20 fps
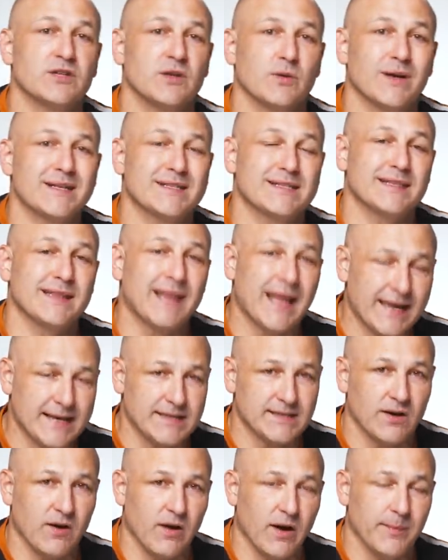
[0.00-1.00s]
to a delay
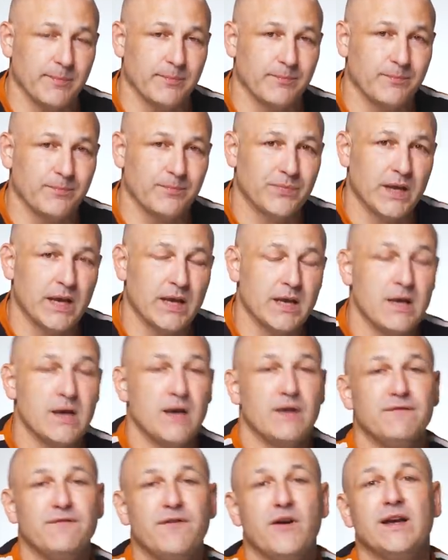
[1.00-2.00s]
time.
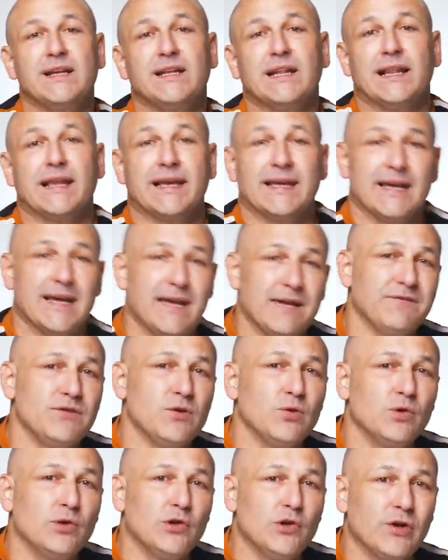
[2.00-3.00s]
Finally, if
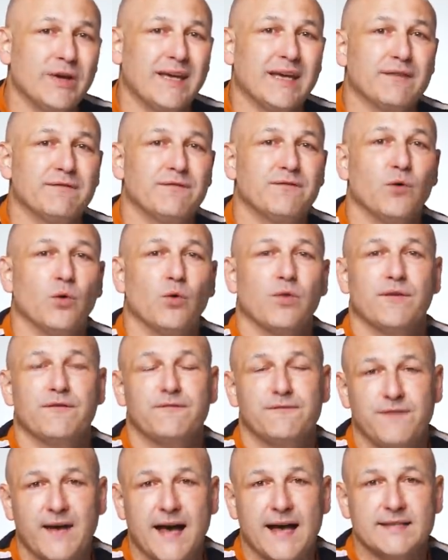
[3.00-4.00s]
you're looking for the
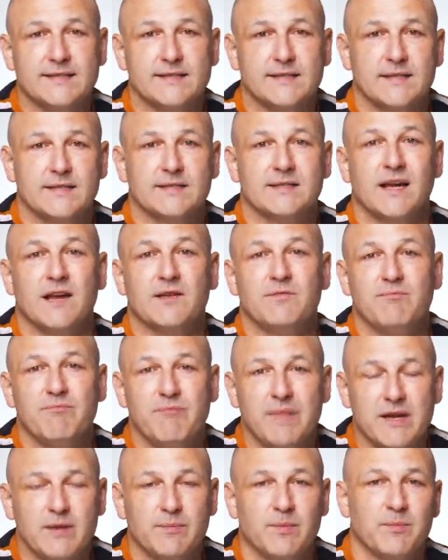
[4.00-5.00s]
fastest and
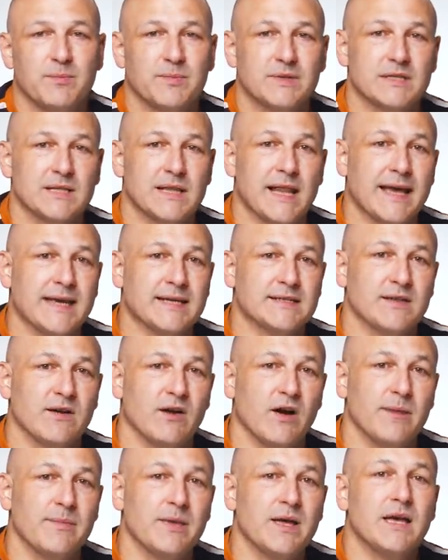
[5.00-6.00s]
minimum delay
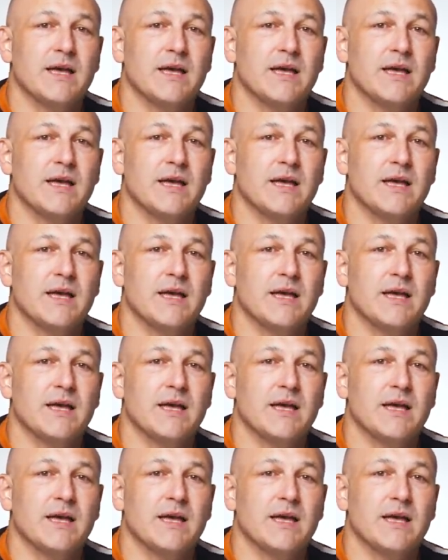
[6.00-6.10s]
time,